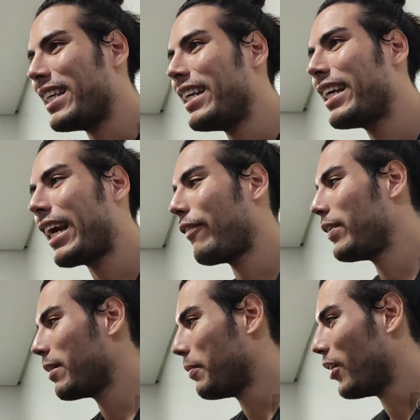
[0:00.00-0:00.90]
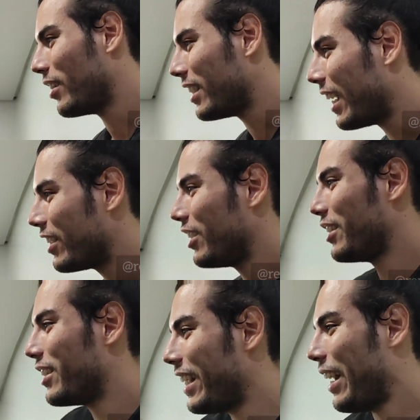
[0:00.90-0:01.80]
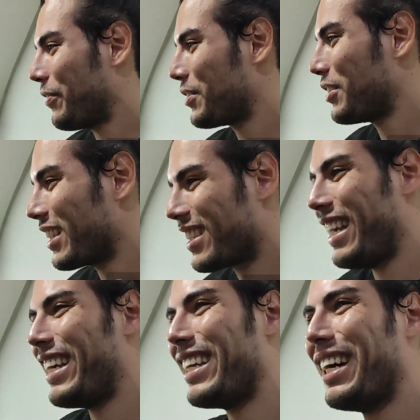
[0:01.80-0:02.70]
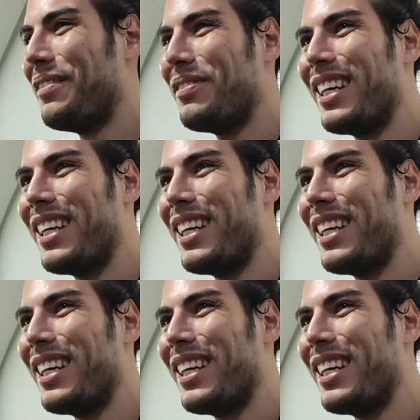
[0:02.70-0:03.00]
and then he gave me the ball and I literally have to just lay it up.